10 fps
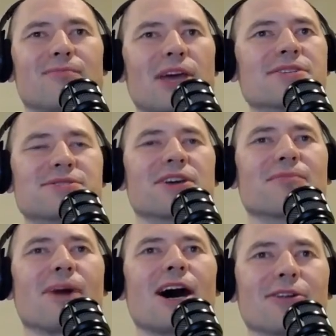Bayesian
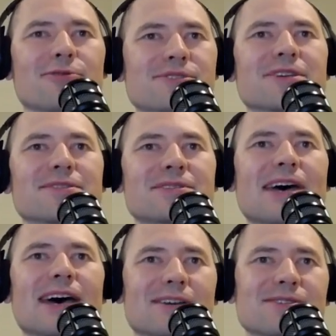model
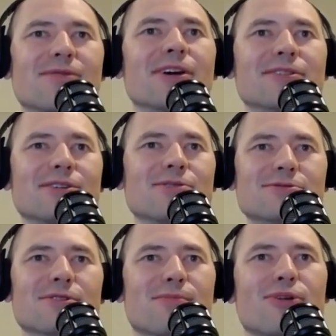syntax and letting the
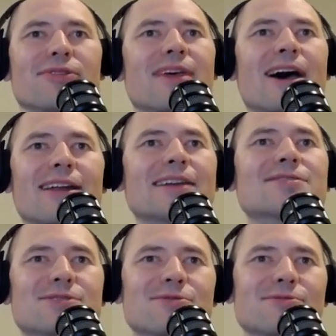user put that
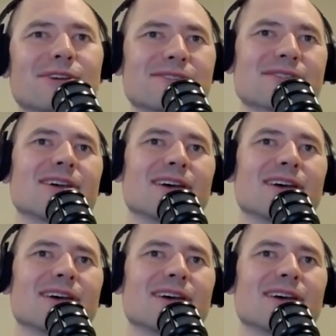into this